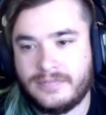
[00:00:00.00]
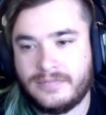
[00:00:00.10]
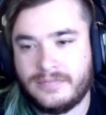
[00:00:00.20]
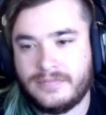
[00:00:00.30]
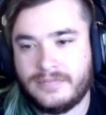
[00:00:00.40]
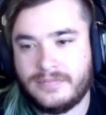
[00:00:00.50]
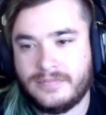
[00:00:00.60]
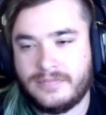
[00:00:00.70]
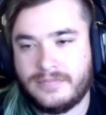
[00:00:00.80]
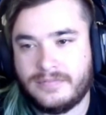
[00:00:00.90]

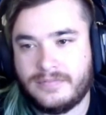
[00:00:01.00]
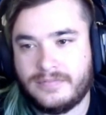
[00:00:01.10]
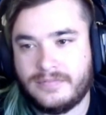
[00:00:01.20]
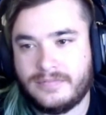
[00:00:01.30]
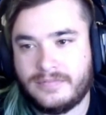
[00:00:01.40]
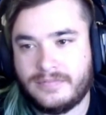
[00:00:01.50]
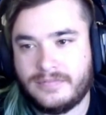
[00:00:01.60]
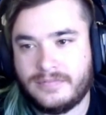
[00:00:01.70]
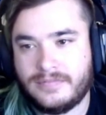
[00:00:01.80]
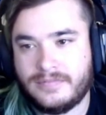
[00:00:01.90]

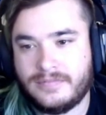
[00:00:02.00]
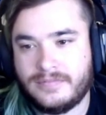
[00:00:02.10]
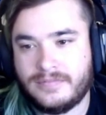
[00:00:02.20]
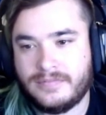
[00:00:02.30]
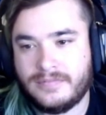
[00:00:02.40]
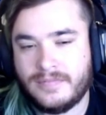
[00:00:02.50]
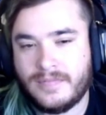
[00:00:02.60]
No words are spoken by the person on screen.